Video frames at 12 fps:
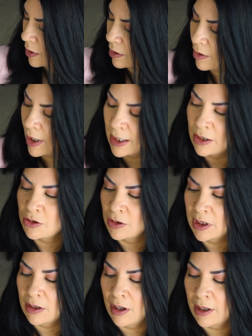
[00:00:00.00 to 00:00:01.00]
gonna go ahead and
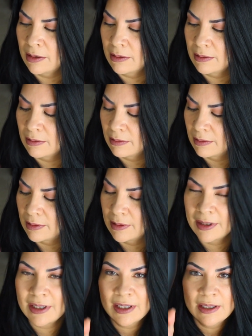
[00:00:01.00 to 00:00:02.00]
turn it on.
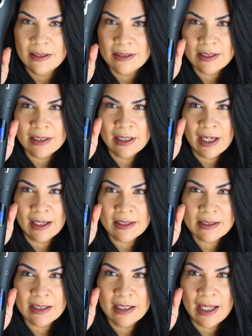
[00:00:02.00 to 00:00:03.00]
See, it
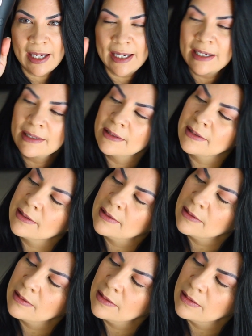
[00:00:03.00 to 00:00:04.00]
has the light.
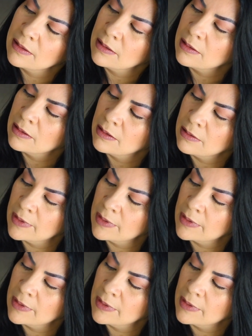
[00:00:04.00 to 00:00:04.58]
Oh